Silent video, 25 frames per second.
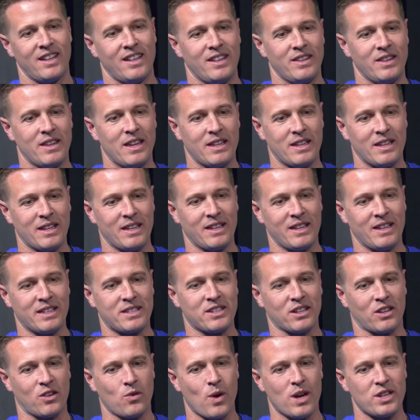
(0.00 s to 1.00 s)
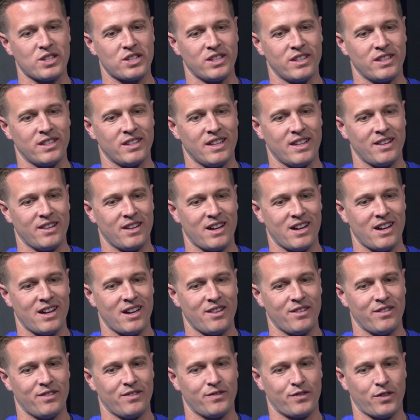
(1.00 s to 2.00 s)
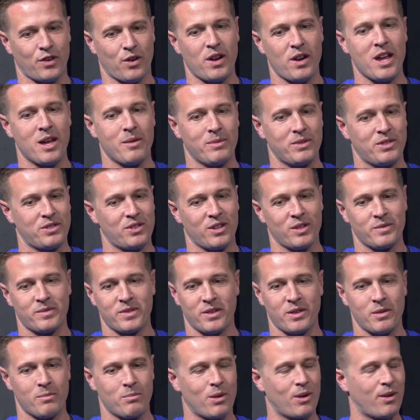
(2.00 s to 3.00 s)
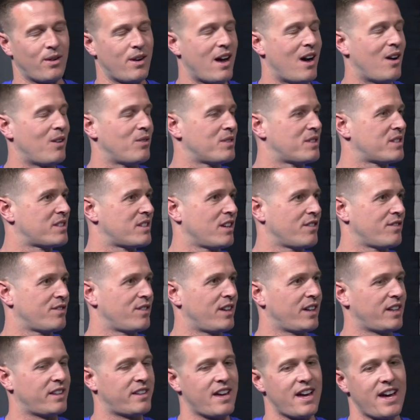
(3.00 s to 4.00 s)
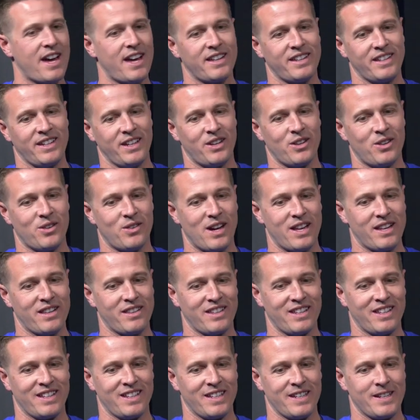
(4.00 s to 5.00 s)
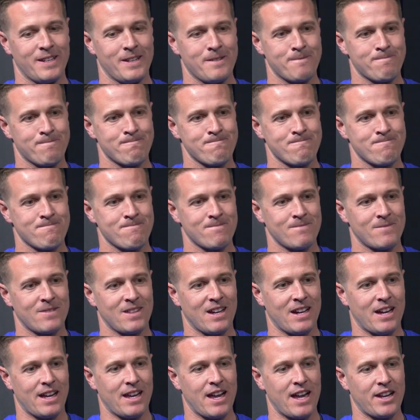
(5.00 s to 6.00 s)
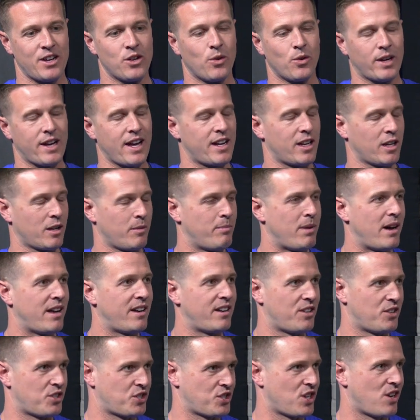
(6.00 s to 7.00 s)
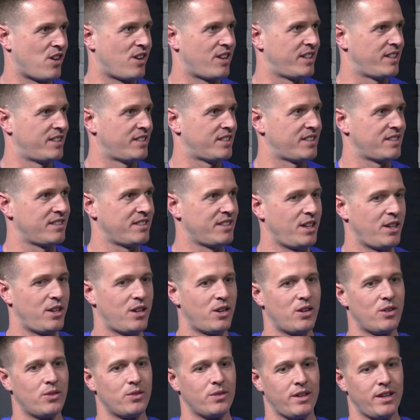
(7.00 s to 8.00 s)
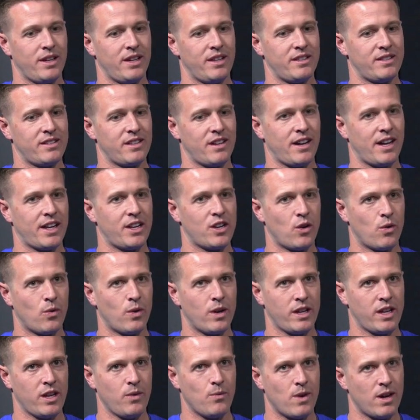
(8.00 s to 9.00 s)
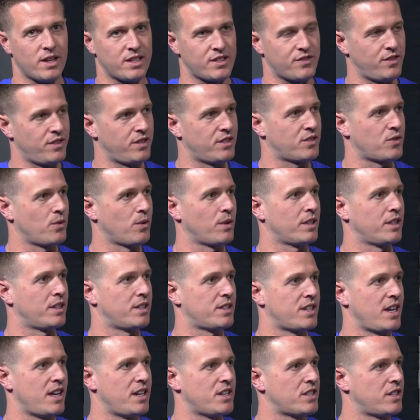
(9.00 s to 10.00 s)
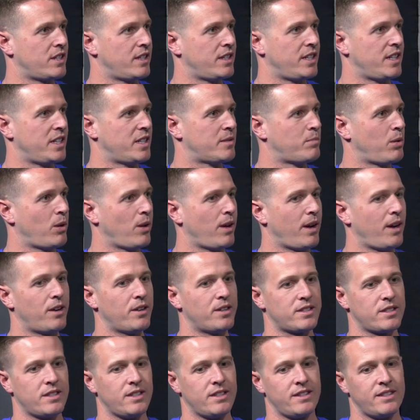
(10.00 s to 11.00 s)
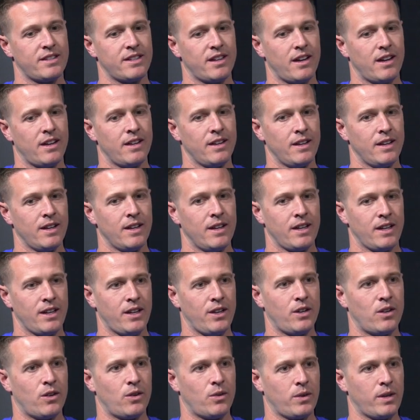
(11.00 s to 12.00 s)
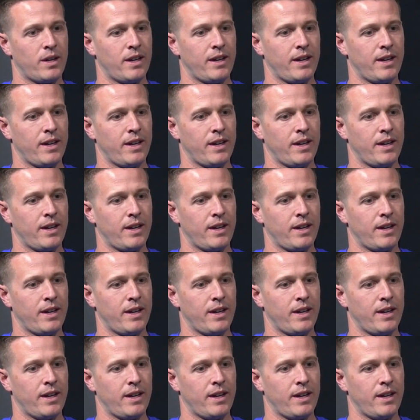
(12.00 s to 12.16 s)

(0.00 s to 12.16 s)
that's a question for him in terms of the burnout and stuff like that. You know, I know what kind of competitor Sean is, you know, and I know what he wants for this organization and these players, he's